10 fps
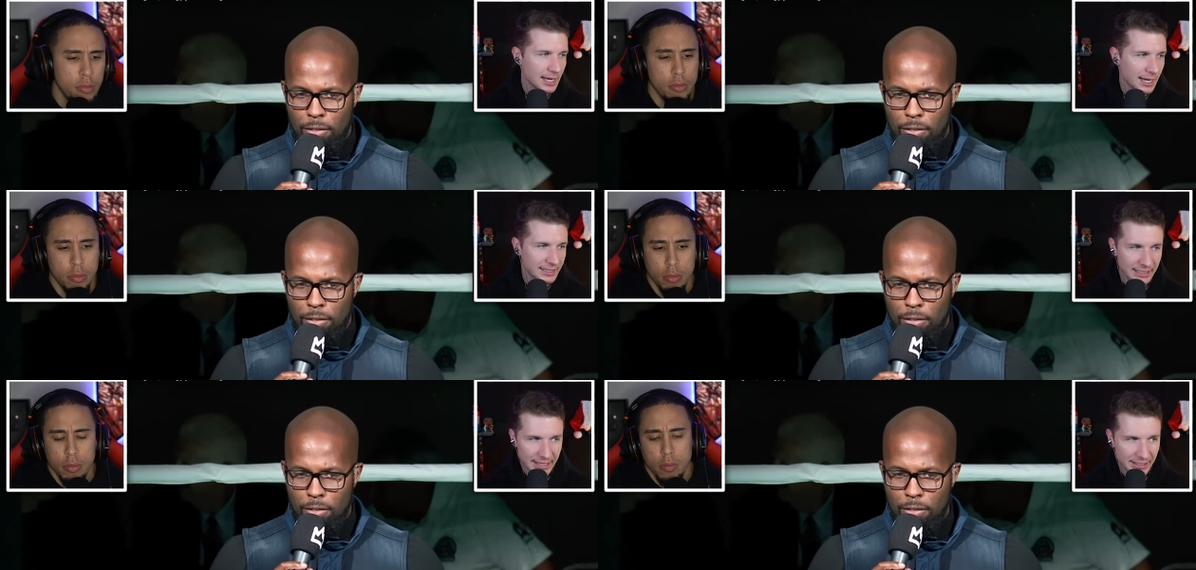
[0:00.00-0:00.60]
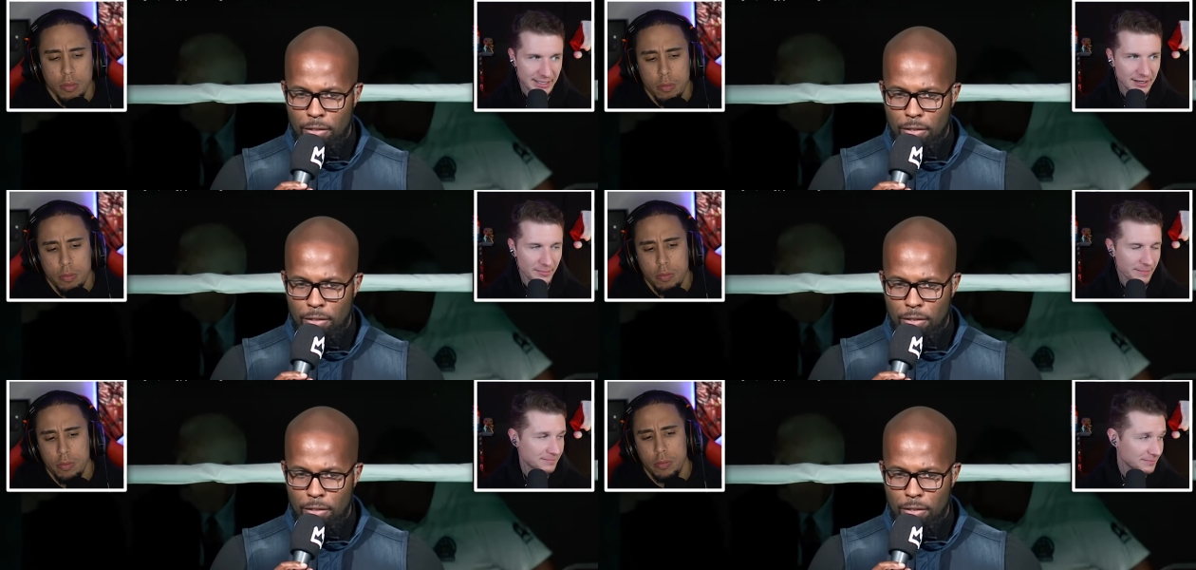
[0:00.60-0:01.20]
Speaker 1: Uh, didn't have, ended
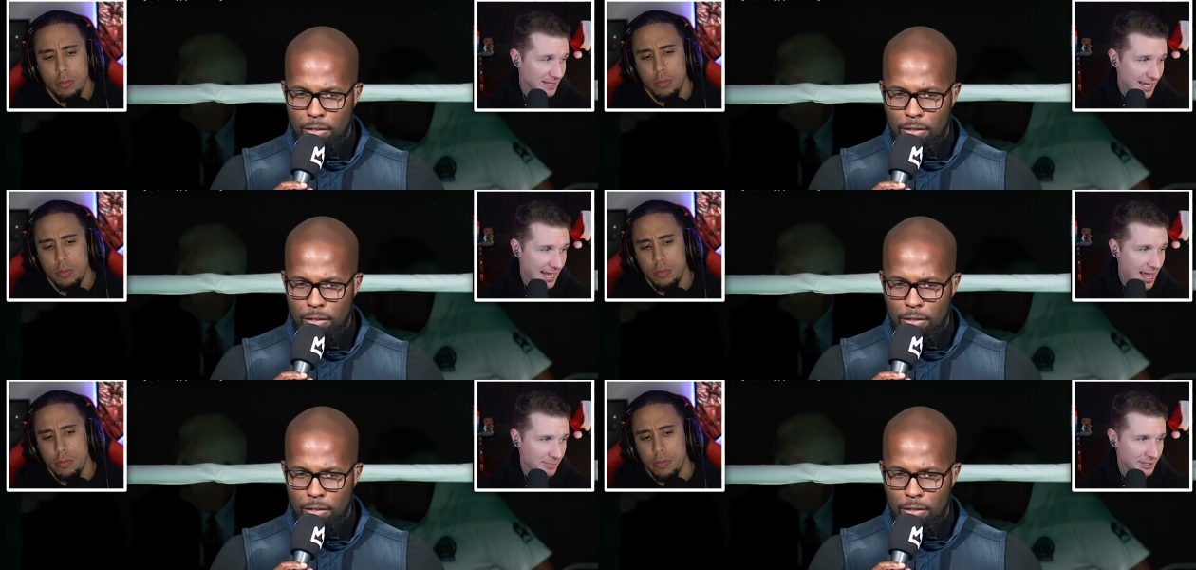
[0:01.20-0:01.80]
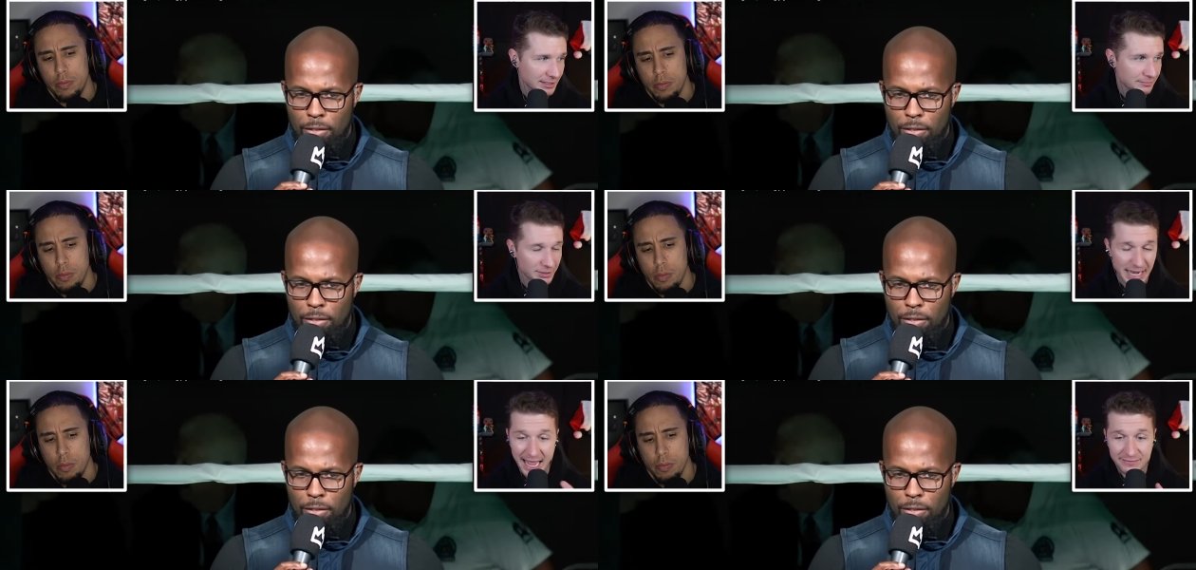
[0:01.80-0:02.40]
up not happening,
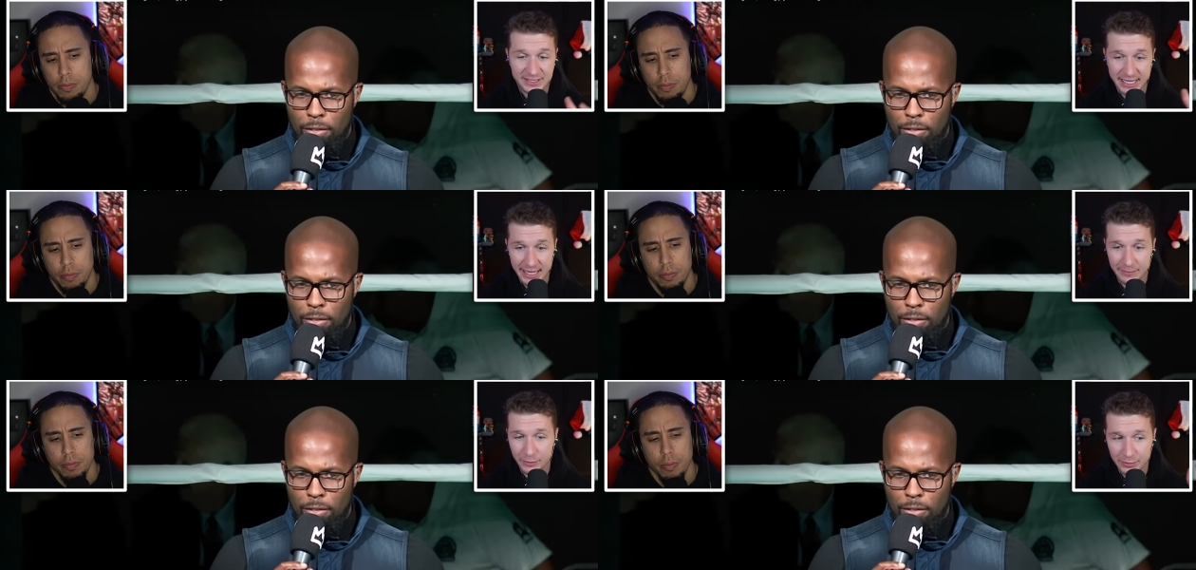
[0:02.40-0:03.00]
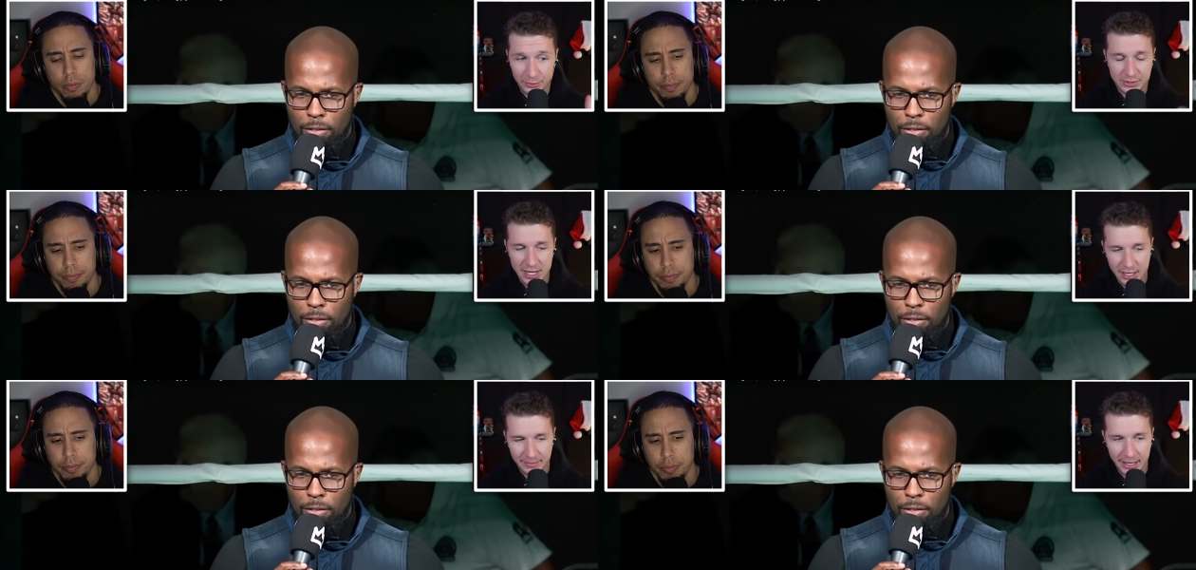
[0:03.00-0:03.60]
but I've said, and we were
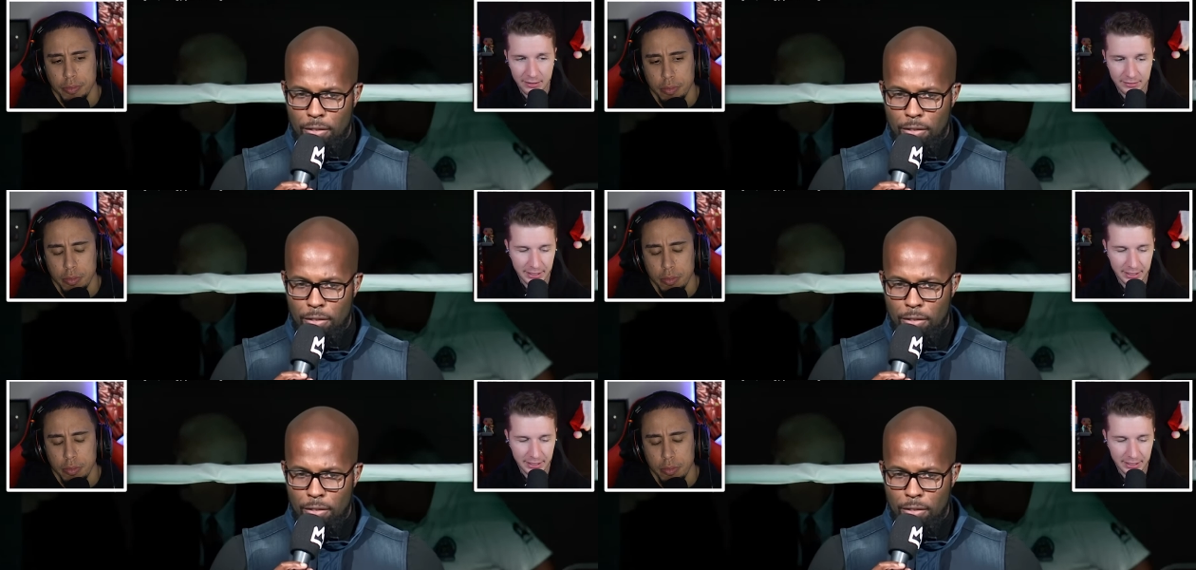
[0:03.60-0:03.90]
talking about a